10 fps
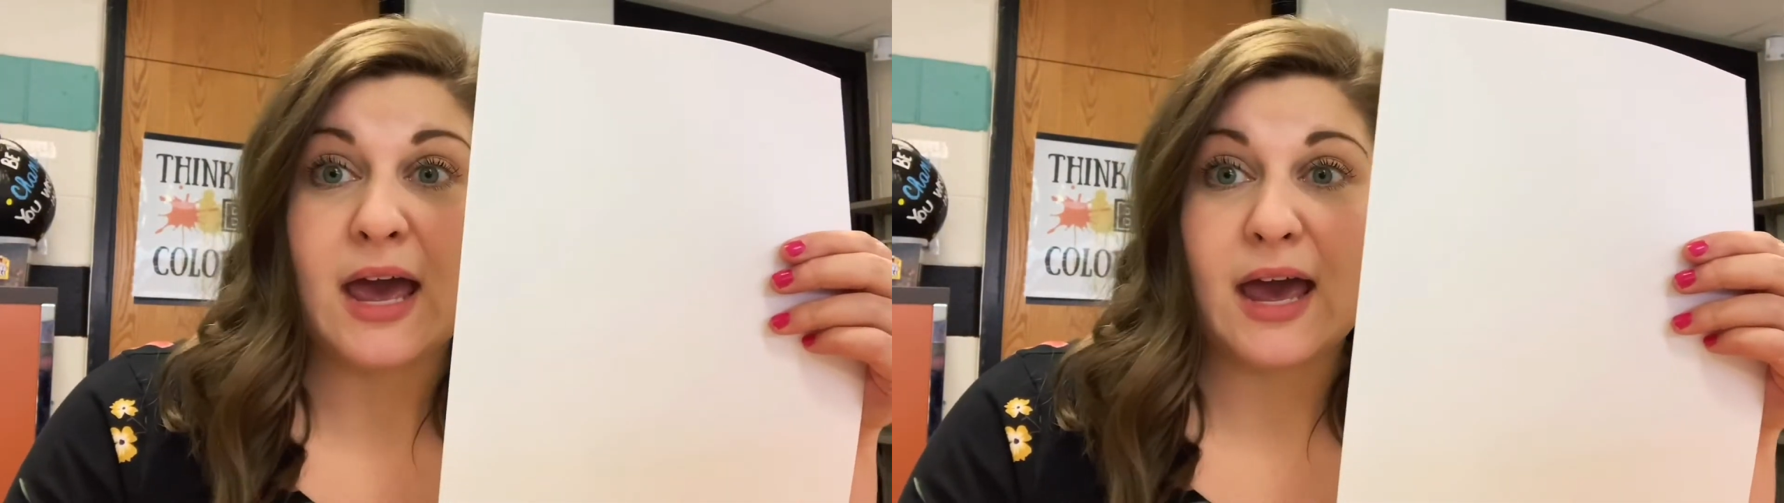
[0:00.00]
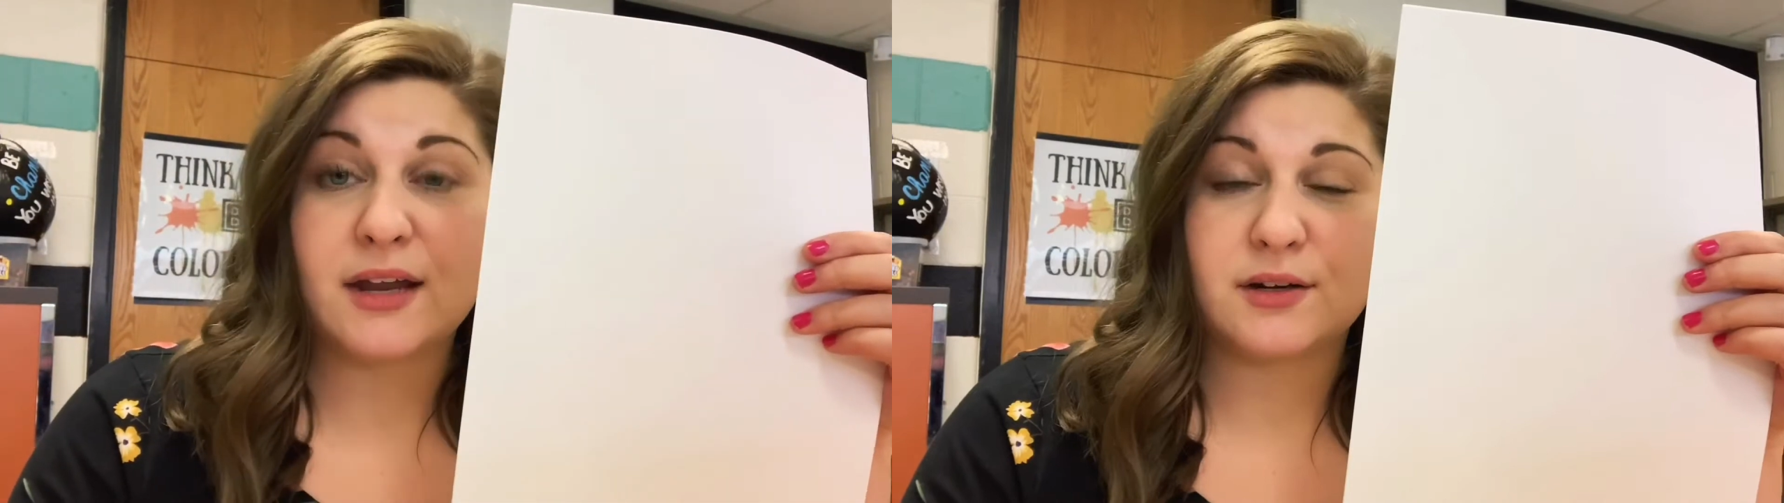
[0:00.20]

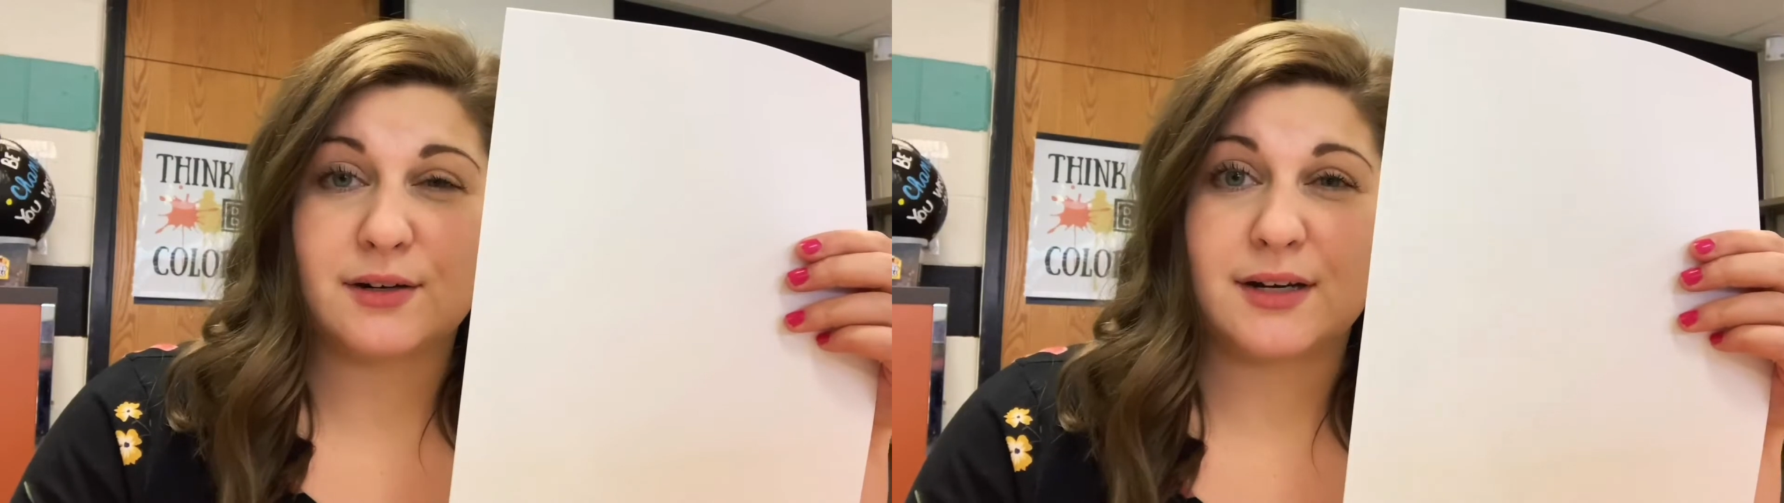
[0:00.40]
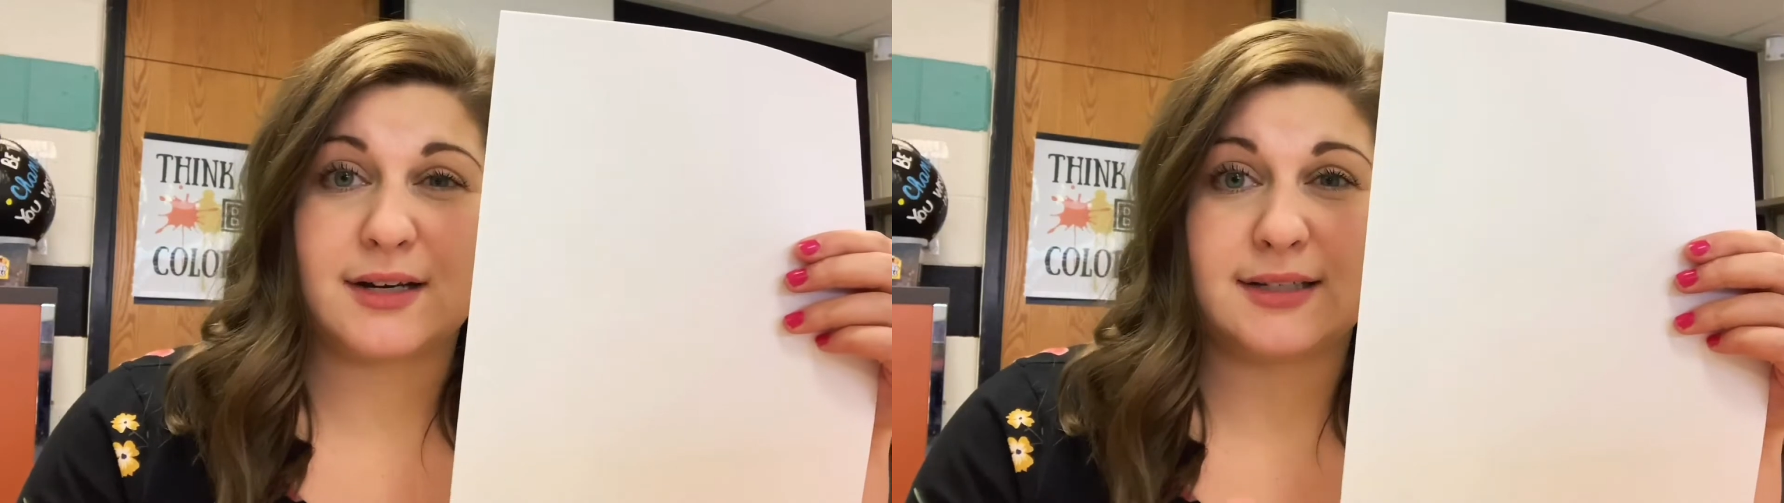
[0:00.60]
And you're
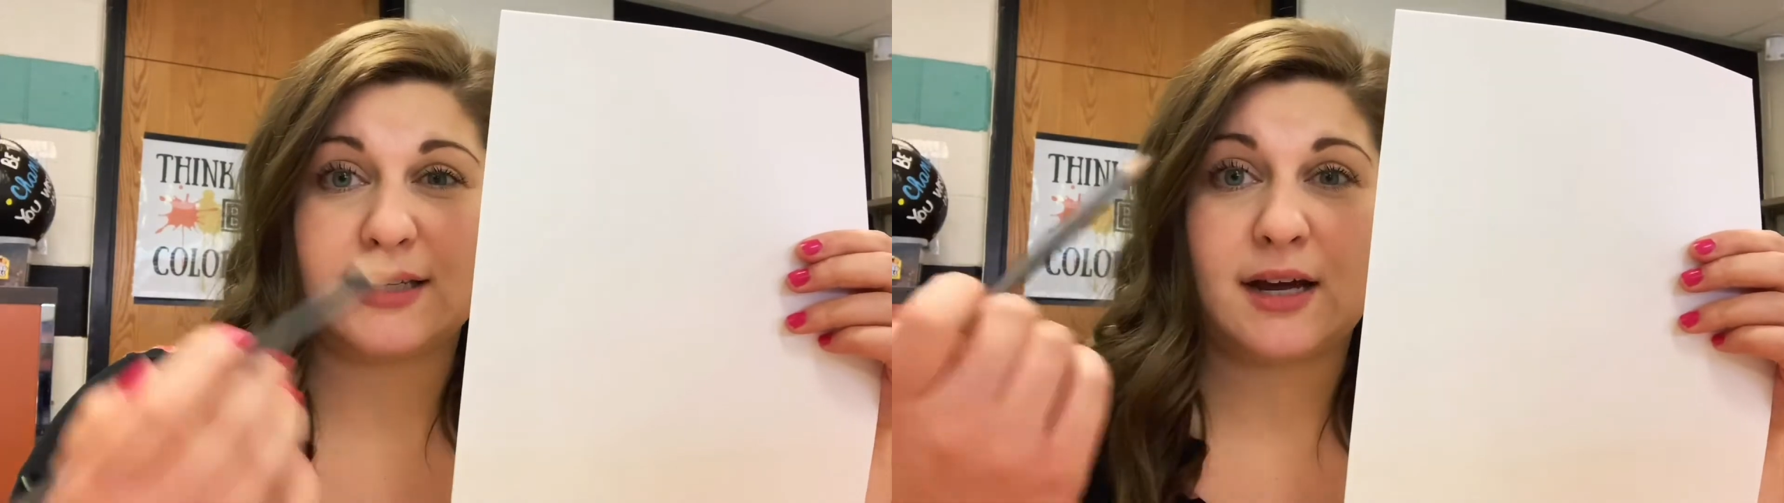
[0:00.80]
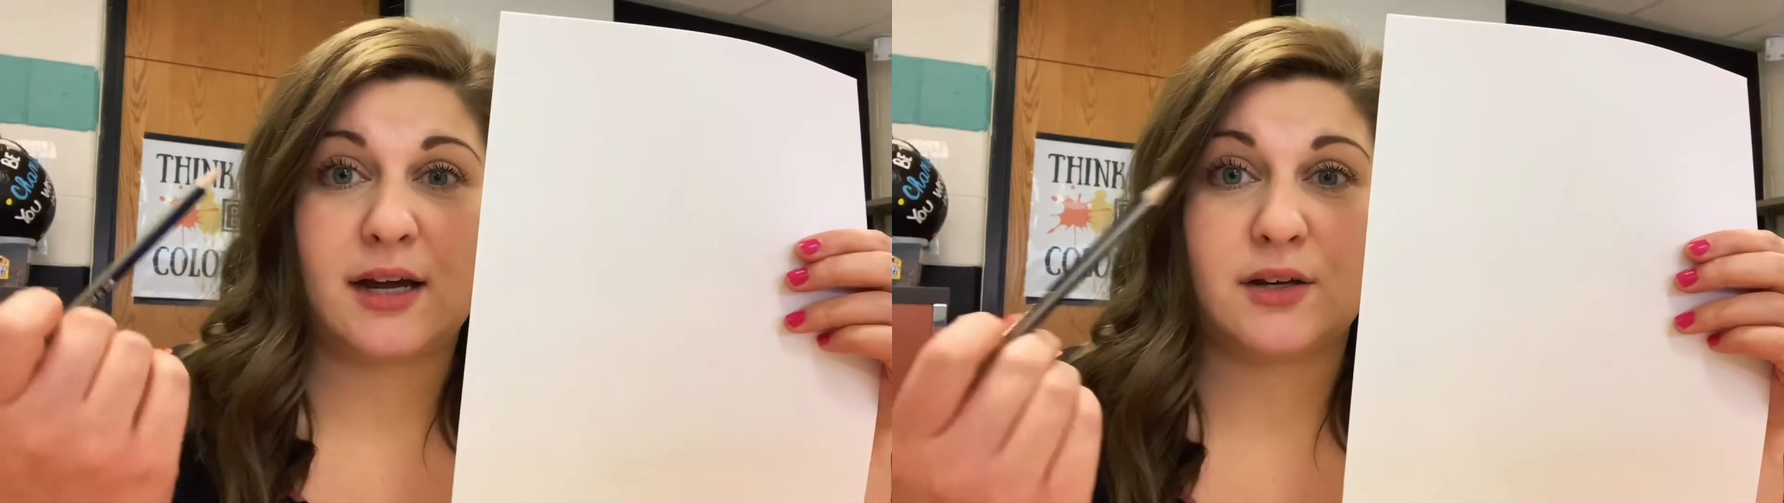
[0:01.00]
going to
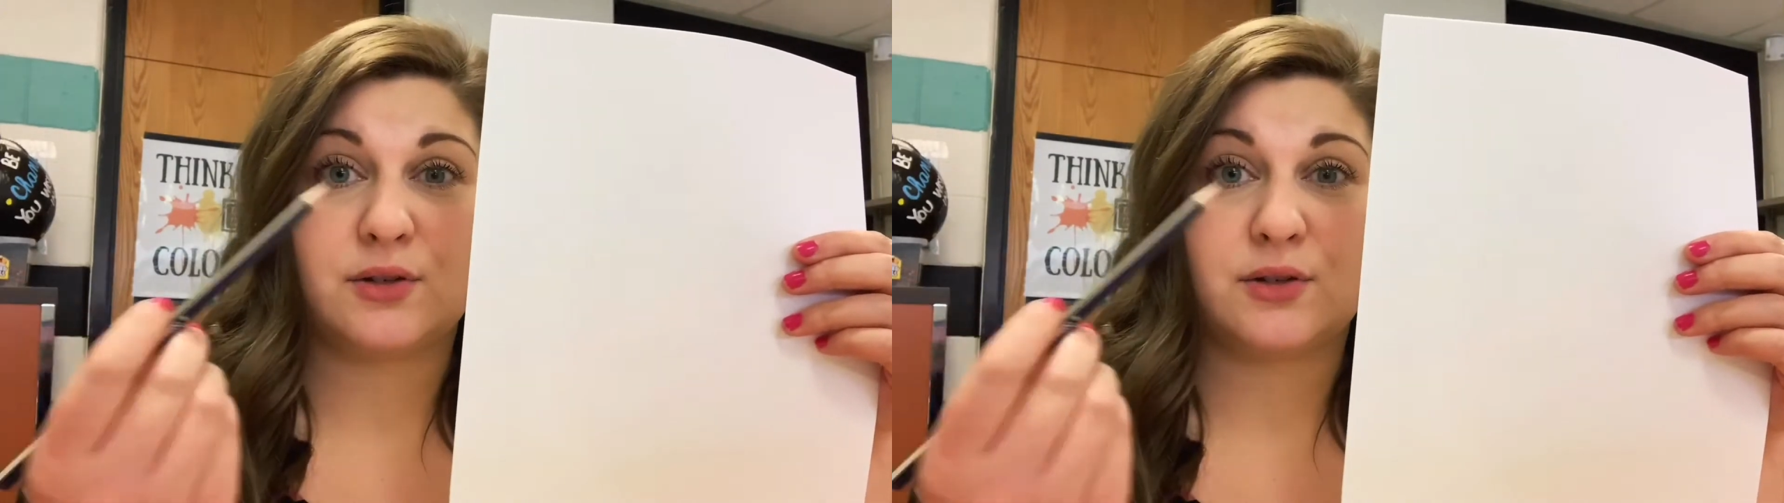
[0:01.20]
decide,